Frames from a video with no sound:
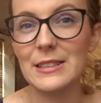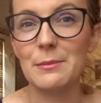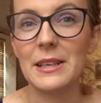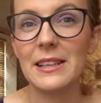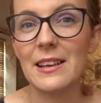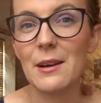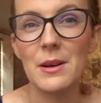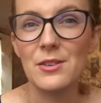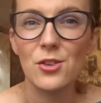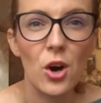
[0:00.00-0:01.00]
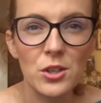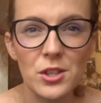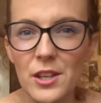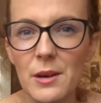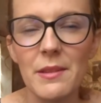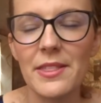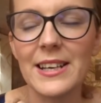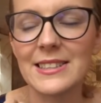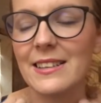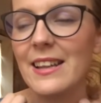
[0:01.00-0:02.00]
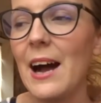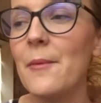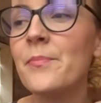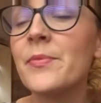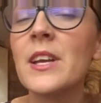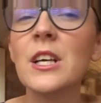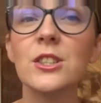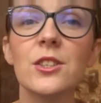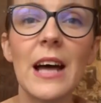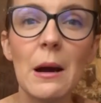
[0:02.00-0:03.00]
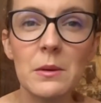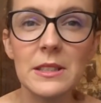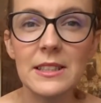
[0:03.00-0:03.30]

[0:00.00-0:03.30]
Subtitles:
to meet them and talk to them and things like that. So that